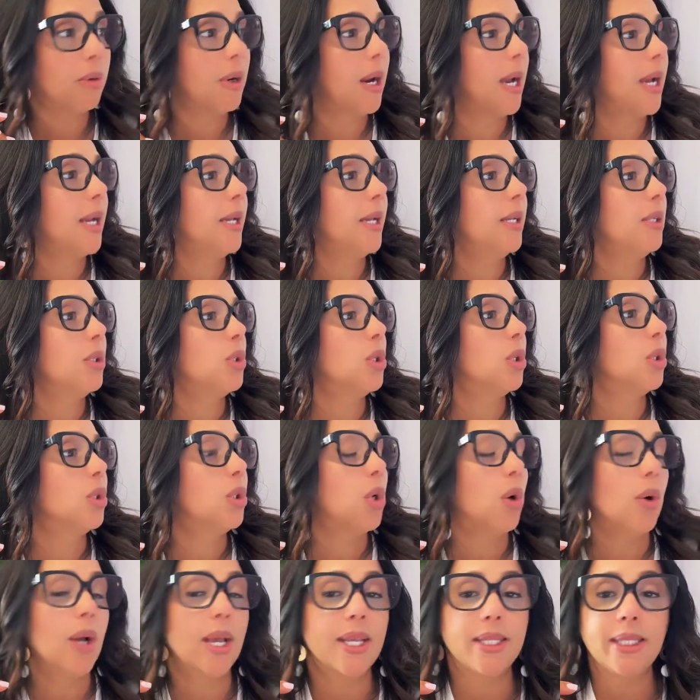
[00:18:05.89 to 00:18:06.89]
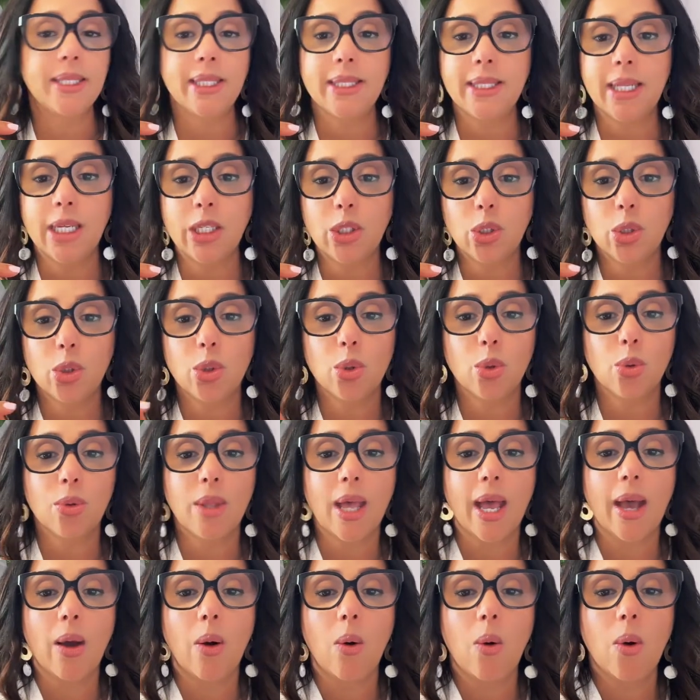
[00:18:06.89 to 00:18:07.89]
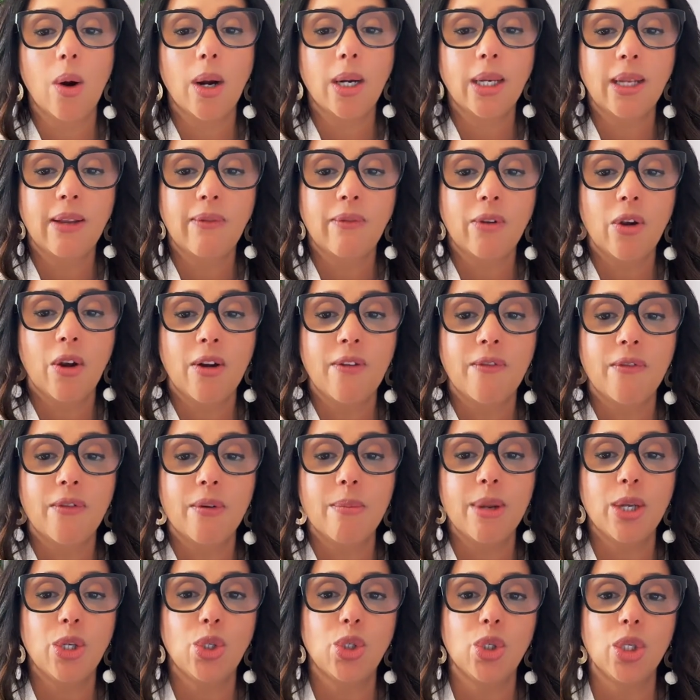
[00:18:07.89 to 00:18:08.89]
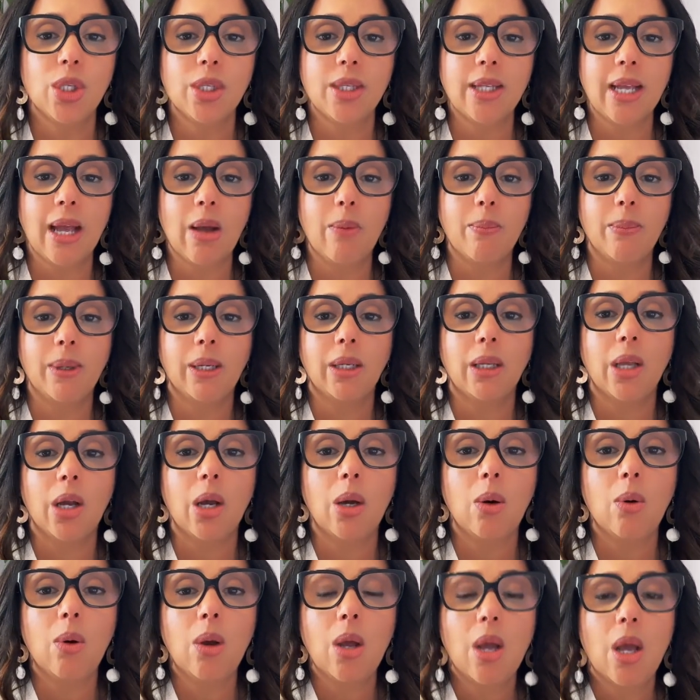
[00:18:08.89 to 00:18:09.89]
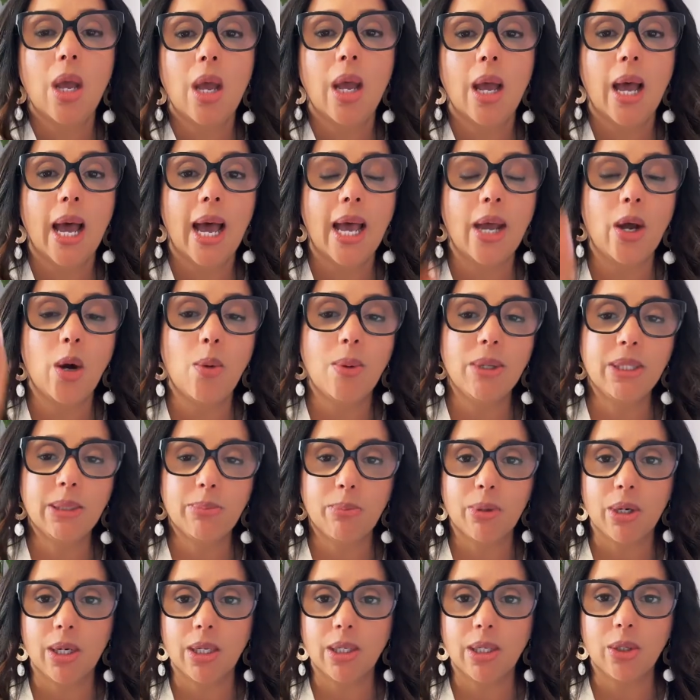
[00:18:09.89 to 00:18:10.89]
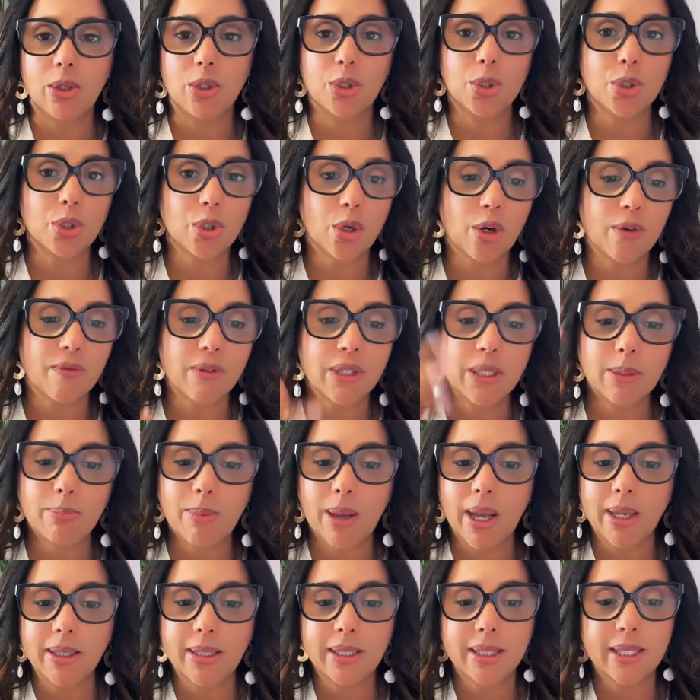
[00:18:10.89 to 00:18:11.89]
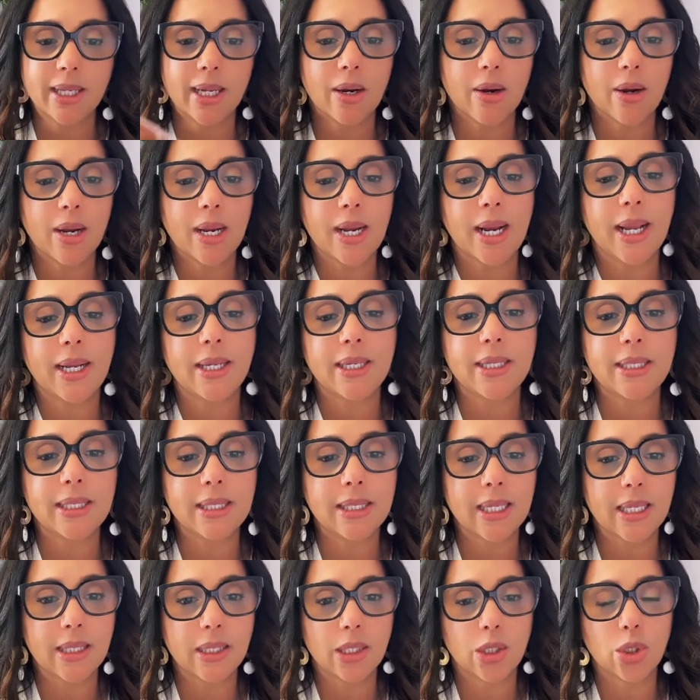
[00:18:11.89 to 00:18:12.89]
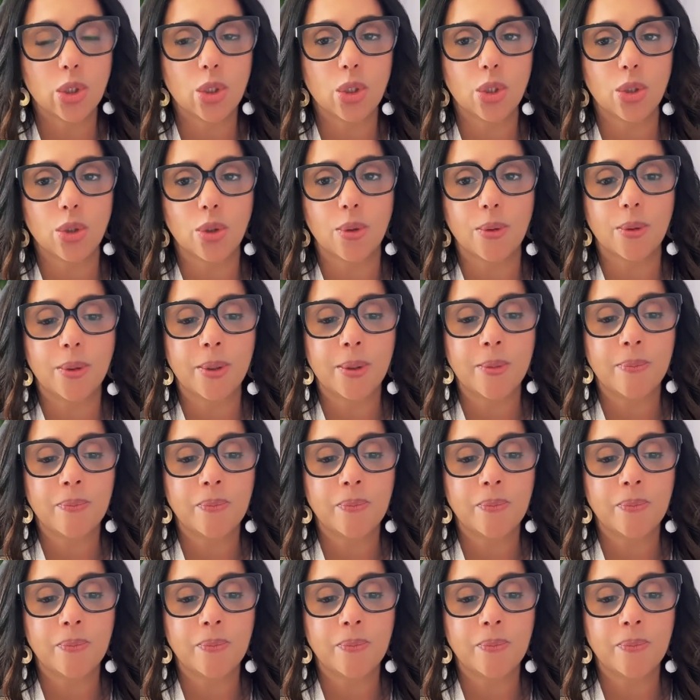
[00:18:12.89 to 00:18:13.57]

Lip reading: all right? So don't hesitate to do that, or leave your information down below. I always put a little service box there and I can send it to you.